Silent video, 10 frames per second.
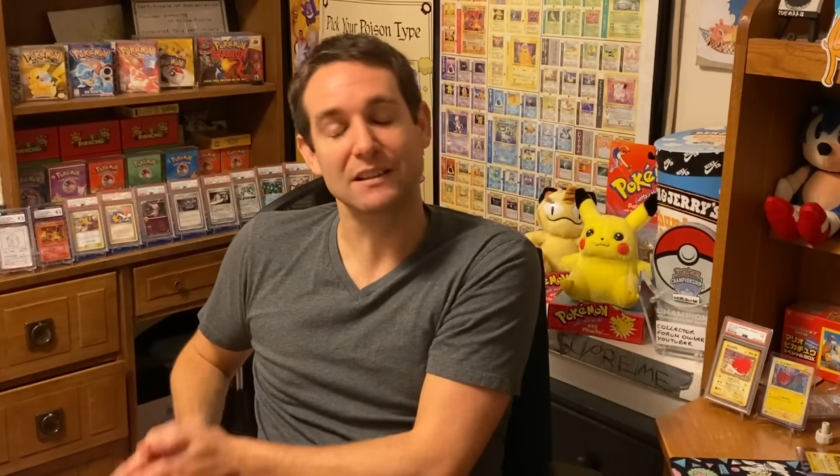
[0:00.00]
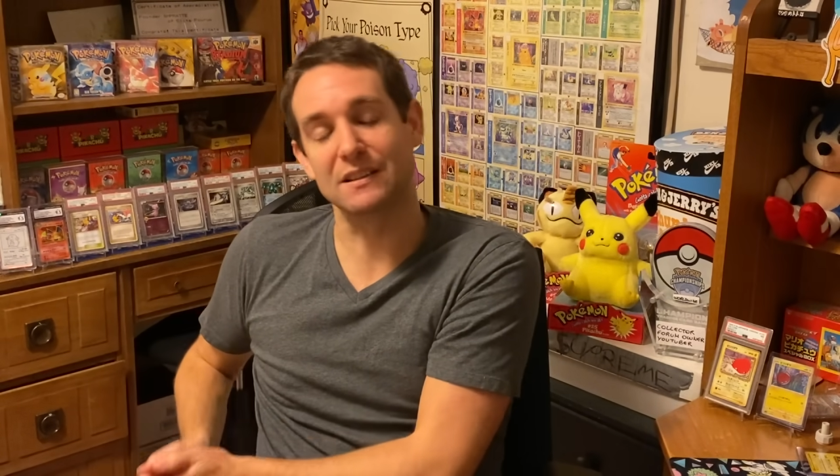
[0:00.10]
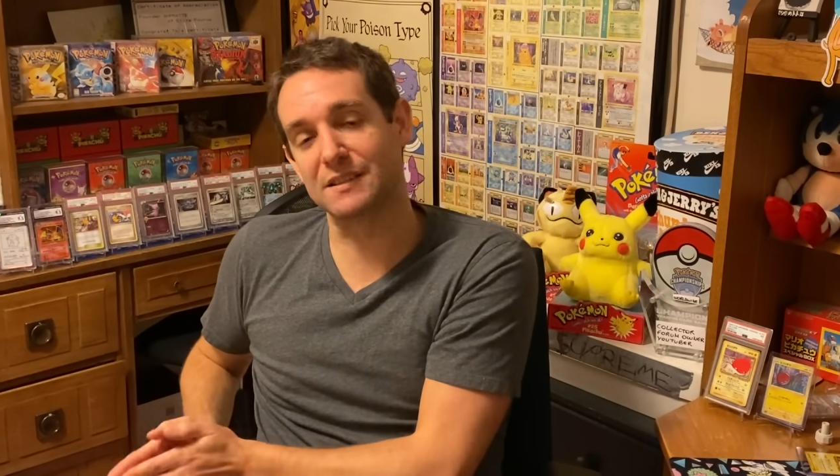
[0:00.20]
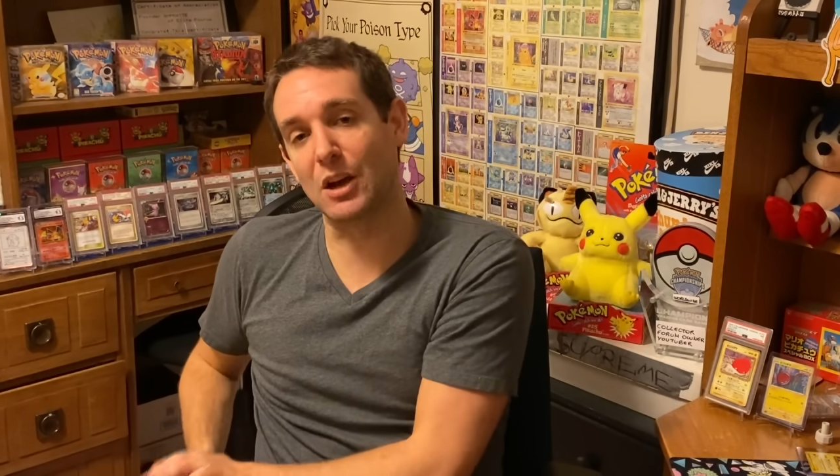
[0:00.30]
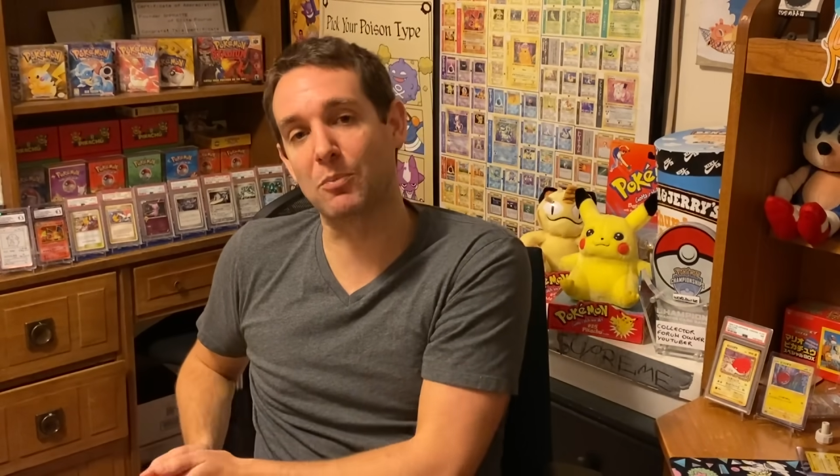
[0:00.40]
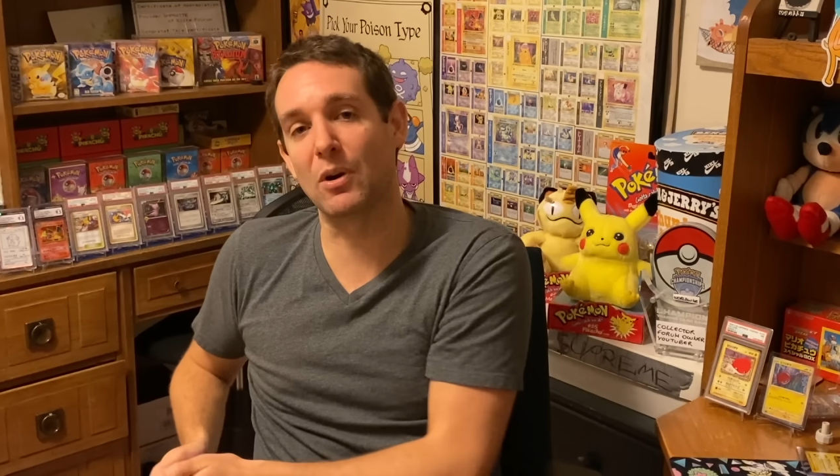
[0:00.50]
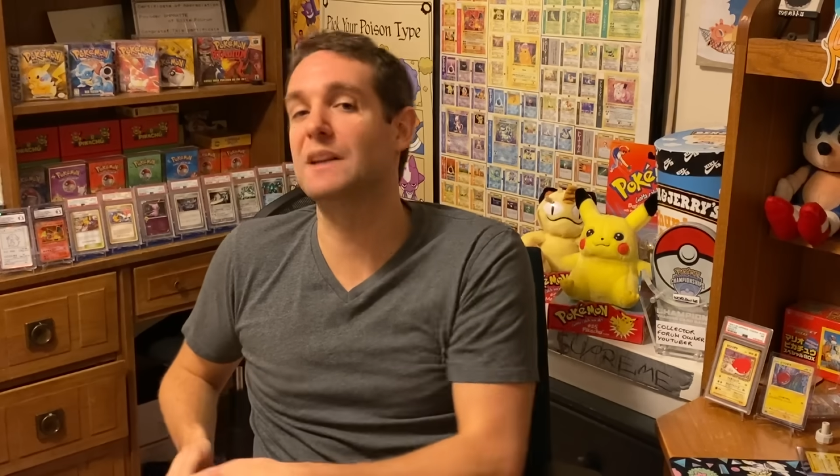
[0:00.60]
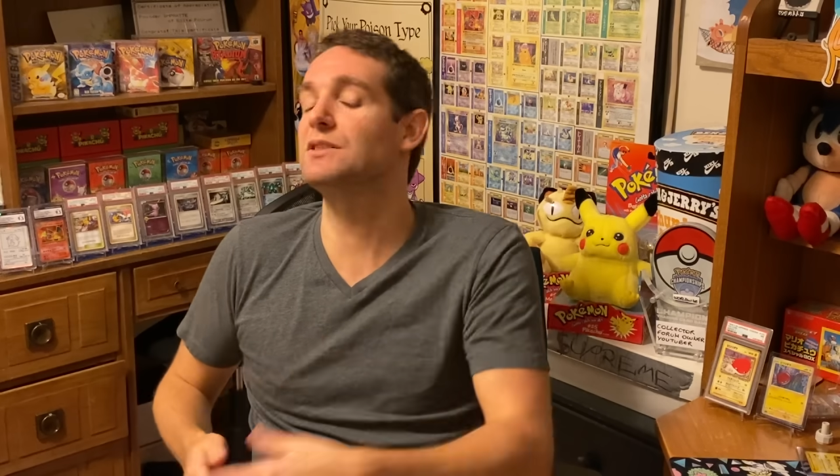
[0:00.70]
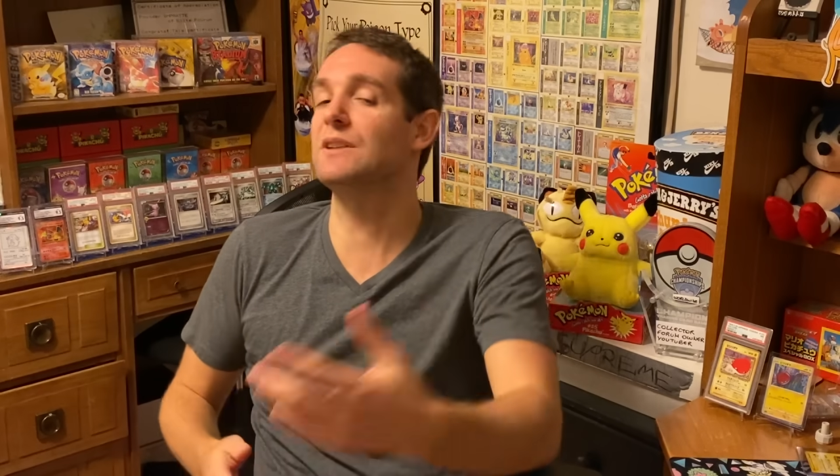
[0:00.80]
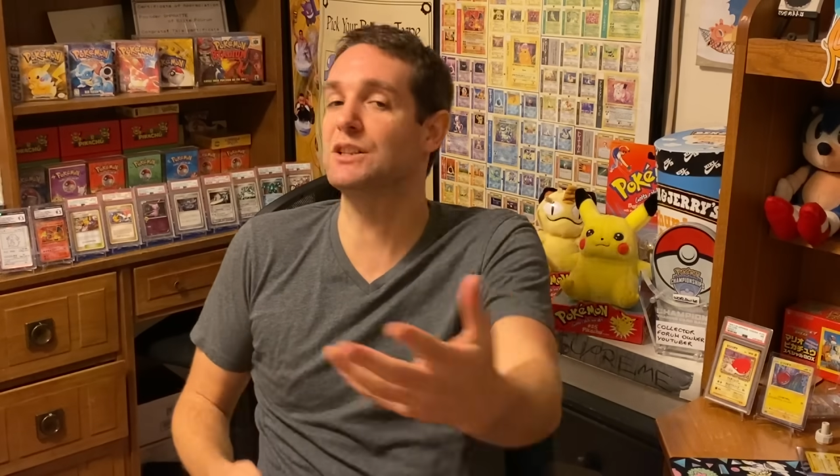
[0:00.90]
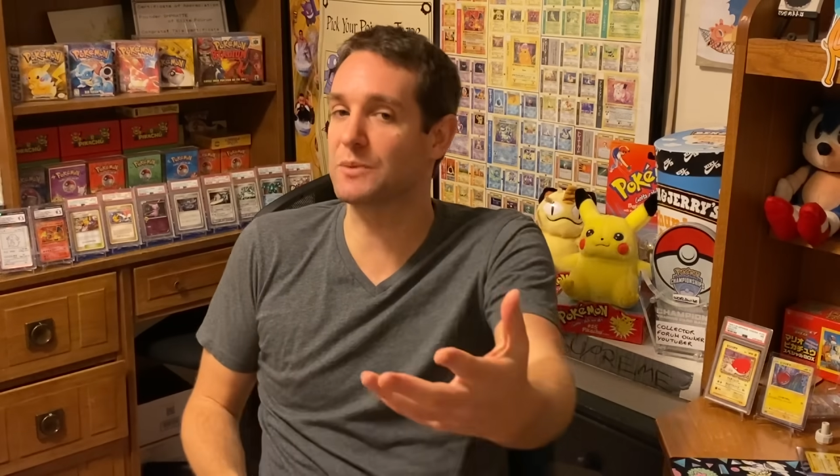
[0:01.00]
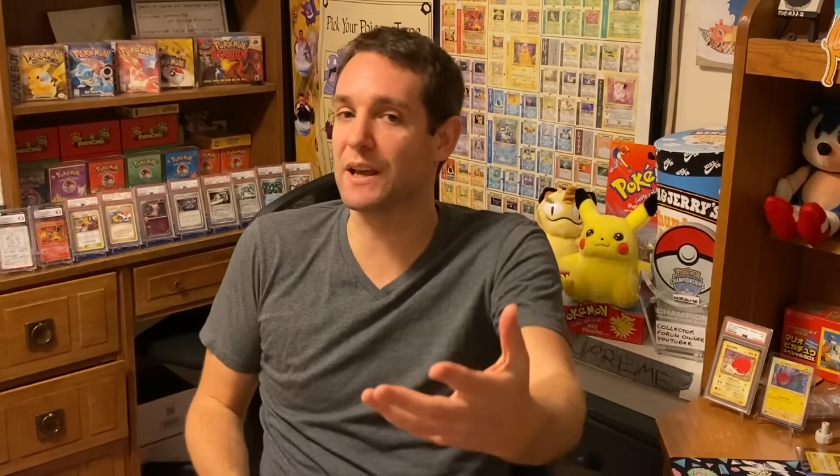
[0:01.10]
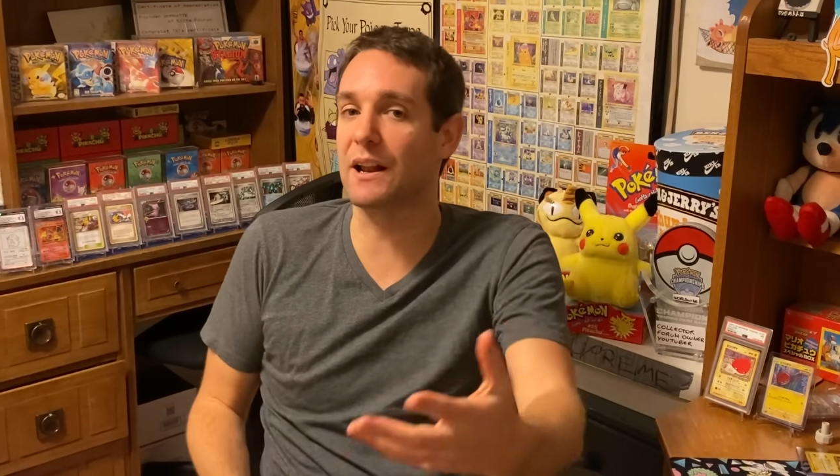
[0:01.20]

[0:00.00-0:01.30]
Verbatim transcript: the sell price so that's what that